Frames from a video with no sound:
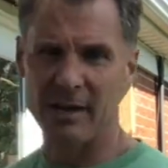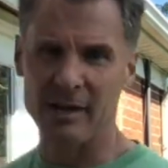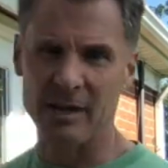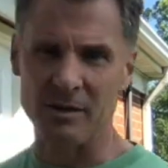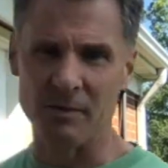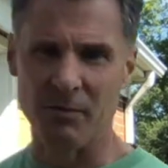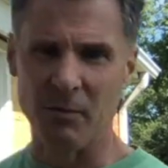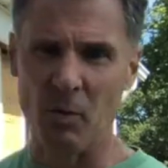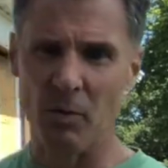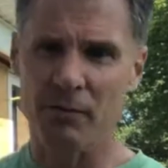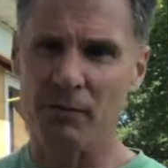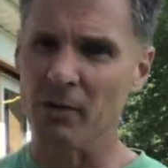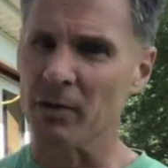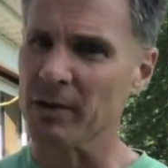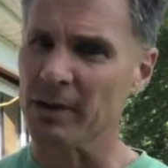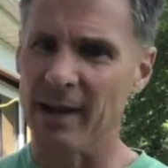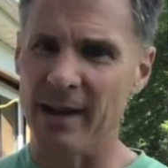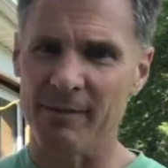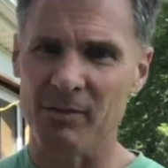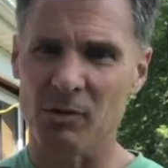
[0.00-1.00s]
that the 4-foot
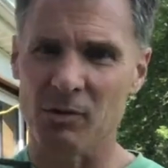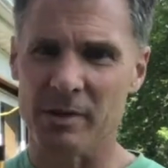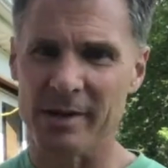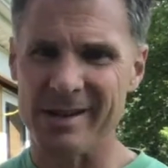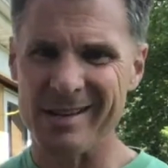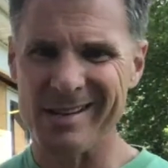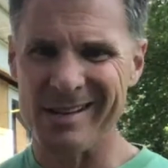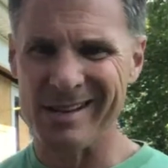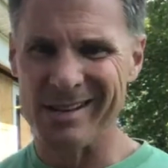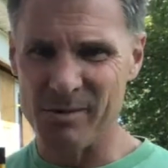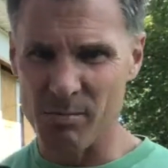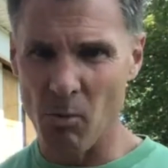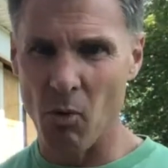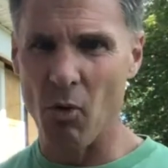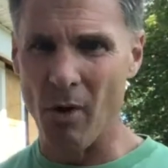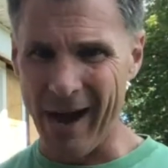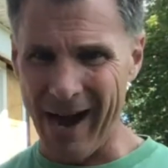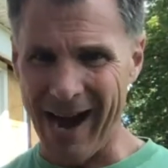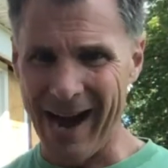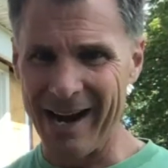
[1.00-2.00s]
level is
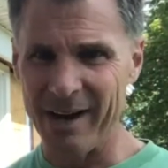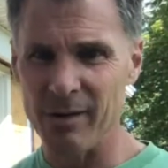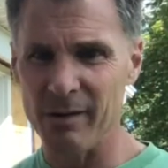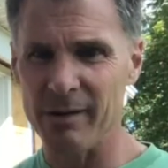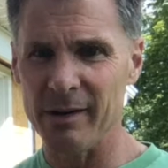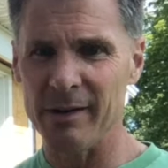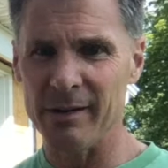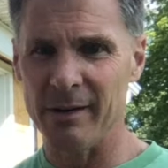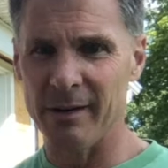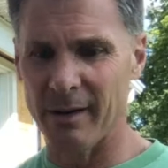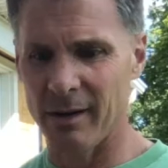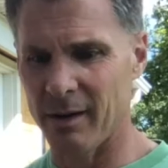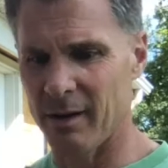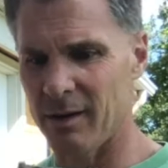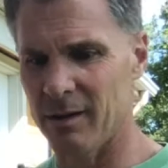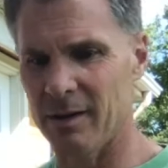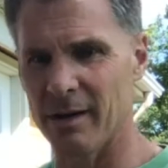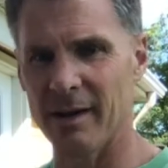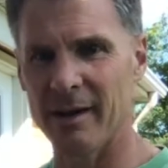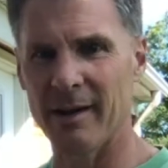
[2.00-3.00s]
more accurate,
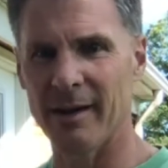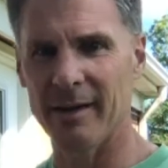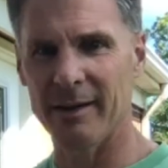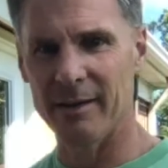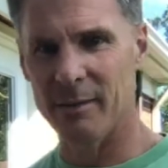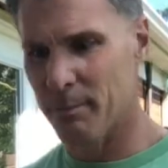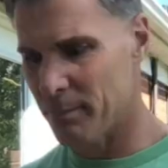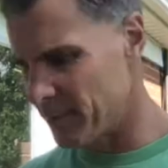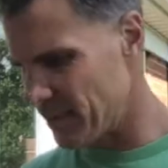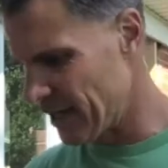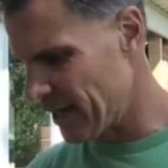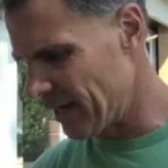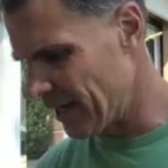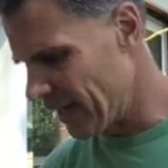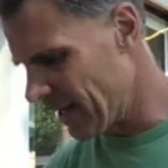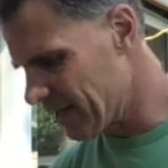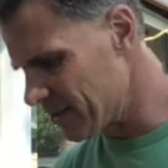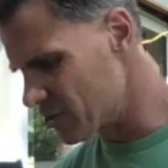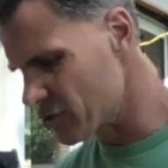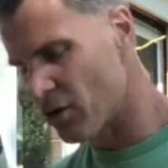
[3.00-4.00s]
and
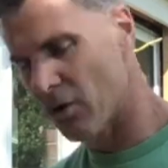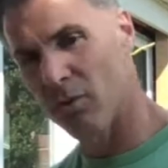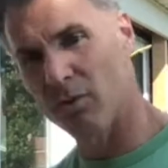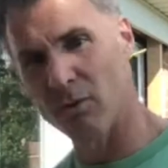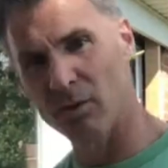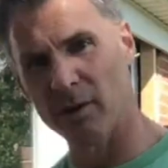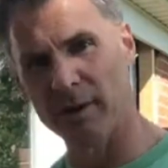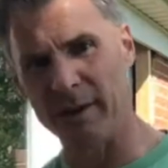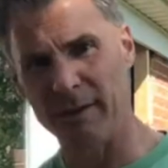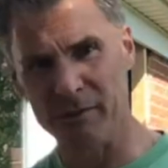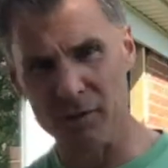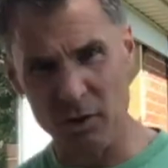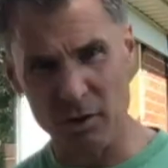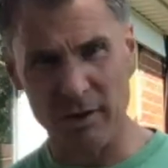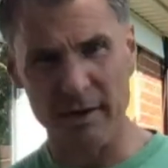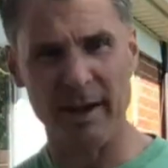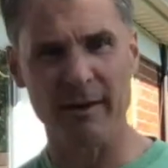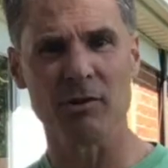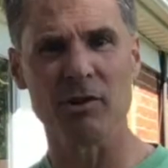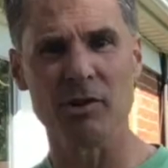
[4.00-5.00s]
so if you
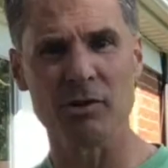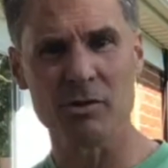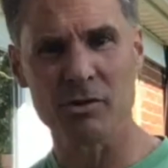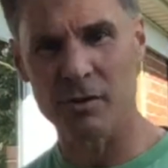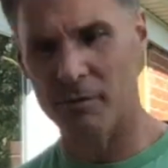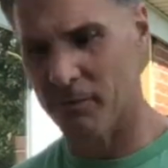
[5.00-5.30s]
can ever use the